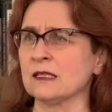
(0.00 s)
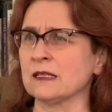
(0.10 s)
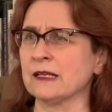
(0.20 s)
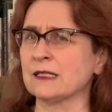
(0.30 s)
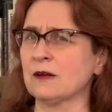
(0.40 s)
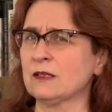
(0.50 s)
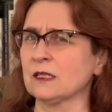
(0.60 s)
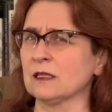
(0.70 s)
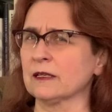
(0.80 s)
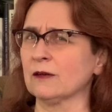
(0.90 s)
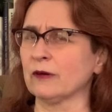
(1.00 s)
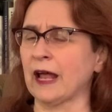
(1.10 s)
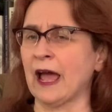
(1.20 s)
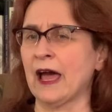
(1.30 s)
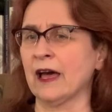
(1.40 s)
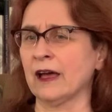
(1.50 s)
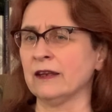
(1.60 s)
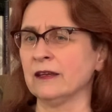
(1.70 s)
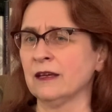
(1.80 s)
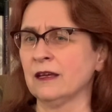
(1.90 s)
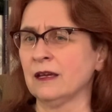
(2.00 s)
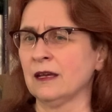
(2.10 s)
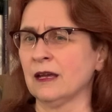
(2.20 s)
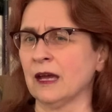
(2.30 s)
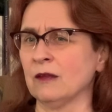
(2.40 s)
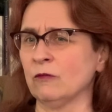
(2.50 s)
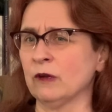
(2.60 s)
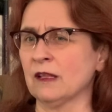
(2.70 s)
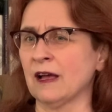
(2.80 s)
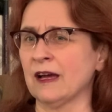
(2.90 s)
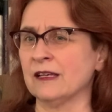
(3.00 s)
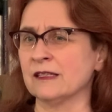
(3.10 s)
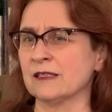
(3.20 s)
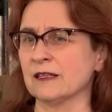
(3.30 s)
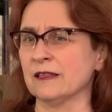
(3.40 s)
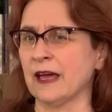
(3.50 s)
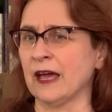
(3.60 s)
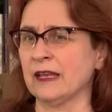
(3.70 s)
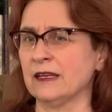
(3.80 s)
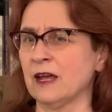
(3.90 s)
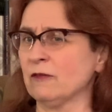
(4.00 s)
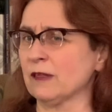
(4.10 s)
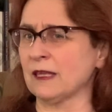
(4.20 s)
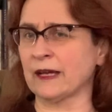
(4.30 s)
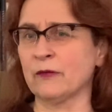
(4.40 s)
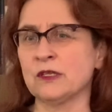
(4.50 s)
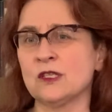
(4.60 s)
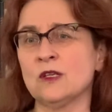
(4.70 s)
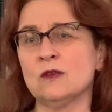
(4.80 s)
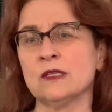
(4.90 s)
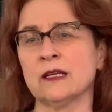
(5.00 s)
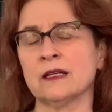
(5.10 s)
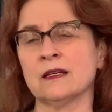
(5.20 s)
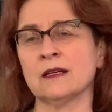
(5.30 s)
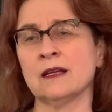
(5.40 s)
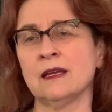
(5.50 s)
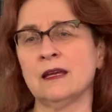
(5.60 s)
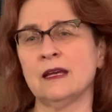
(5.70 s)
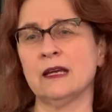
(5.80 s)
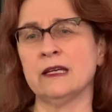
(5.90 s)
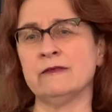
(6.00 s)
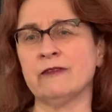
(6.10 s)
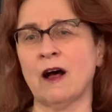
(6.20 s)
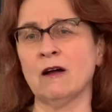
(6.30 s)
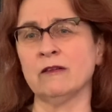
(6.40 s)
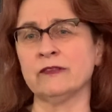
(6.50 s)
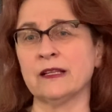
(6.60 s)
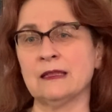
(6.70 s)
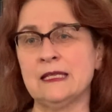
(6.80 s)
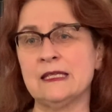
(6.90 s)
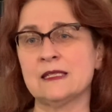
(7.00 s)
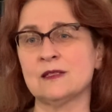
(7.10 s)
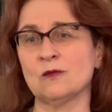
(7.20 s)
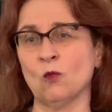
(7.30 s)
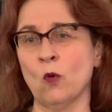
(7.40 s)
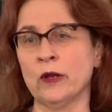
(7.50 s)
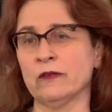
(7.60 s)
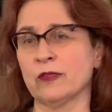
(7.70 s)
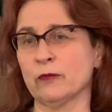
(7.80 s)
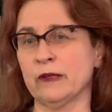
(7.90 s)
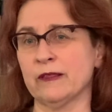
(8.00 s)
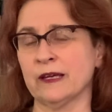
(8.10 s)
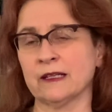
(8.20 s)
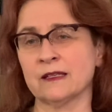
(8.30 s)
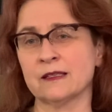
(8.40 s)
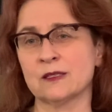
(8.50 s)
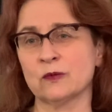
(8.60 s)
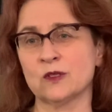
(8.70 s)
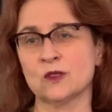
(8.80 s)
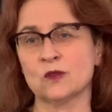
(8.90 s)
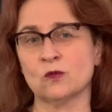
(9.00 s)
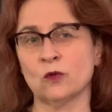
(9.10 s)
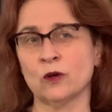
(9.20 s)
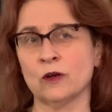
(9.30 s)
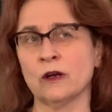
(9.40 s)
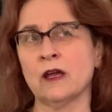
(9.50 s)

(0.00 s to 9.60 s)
and I started to look at what I had and realized that everything I was choosing involved at least one of three things, which were